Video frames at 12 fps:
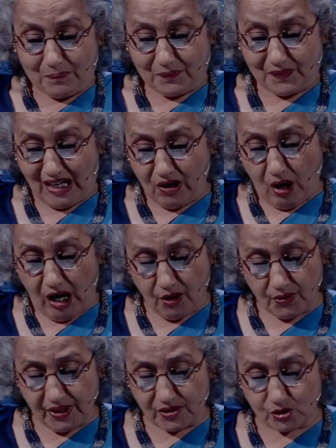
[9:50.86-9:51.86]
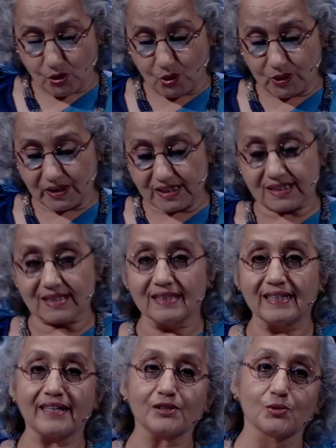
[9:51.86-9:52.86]
Now, how does all this
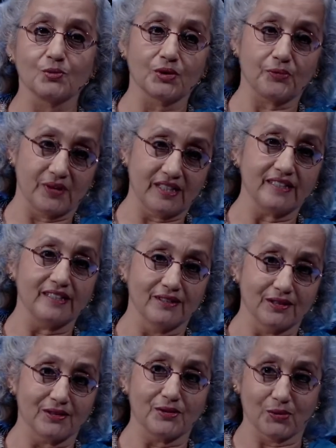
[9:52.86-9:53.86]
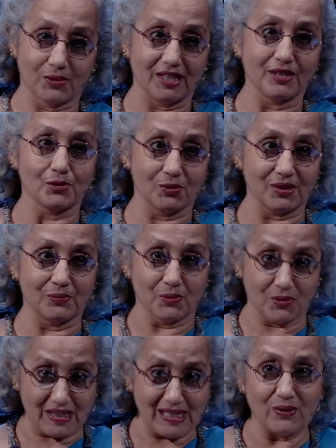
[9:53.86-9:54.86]
connect to what we are here today to
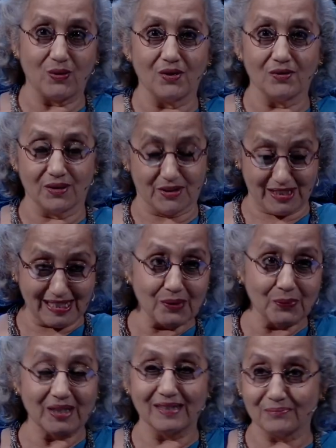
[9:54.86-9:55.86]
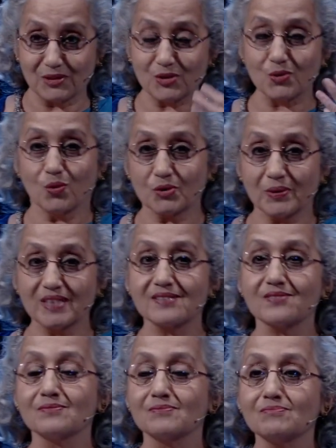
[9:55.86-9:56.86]
deal with? I mean, what we are
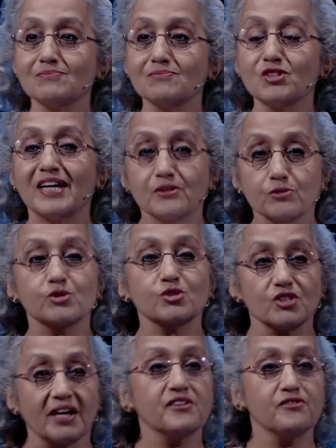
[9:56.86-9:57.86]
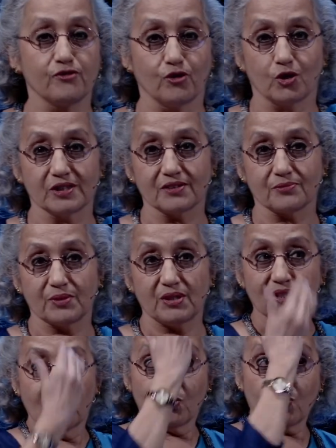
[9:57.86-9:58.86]
trying to strive for, that we
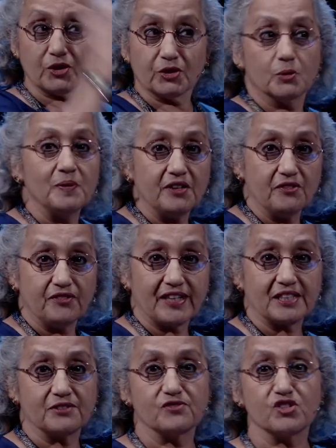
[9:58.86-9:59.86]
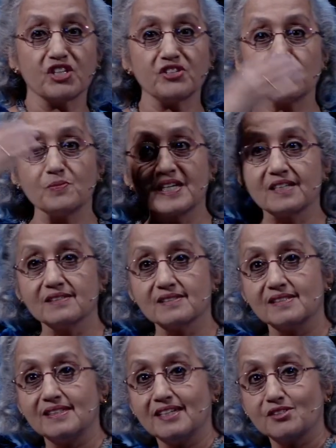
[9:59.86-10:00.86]
want to be effective change makers,
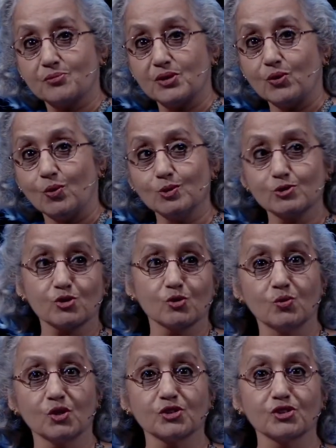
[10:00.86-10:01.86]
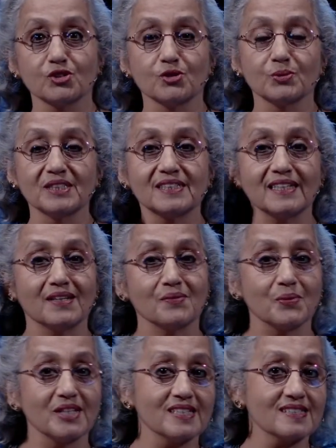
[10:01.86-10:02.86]
and yet we also want to do it in
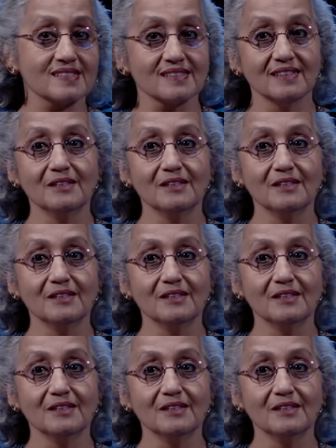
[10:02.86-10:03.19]
ways